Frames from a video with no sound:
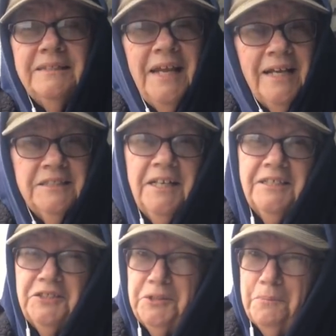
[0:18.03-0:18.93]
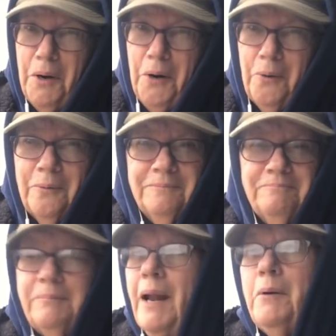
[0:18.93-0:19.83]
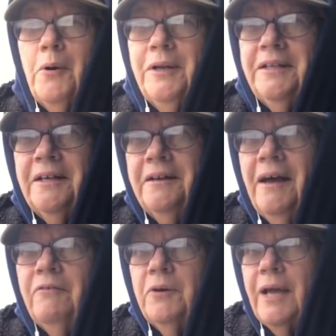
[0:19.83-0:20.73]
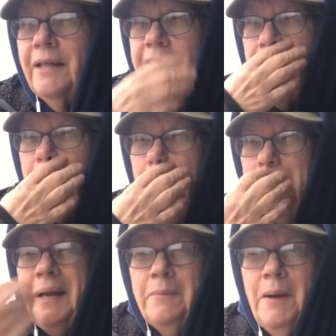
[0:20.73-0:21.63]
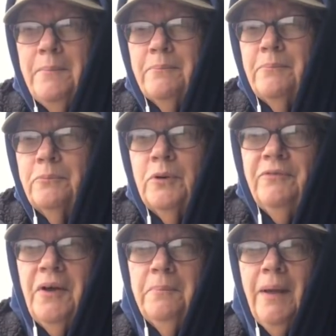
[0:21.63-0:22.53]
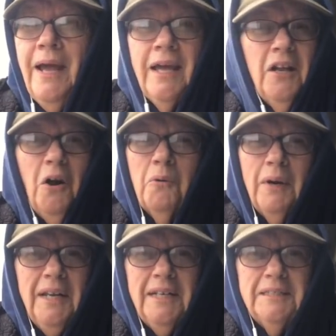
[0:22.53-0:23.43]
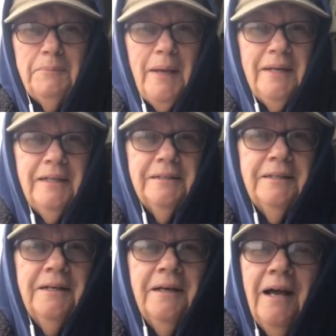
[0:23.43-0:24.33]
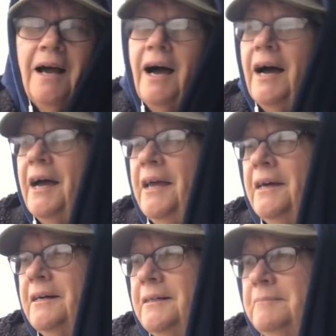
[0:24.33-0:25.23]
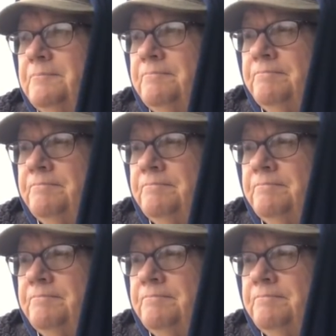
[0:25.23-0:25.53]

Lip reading: Tax day is tomorrow, but I'm already done. I've already got that. I already got my refund back and all ready to spend it. I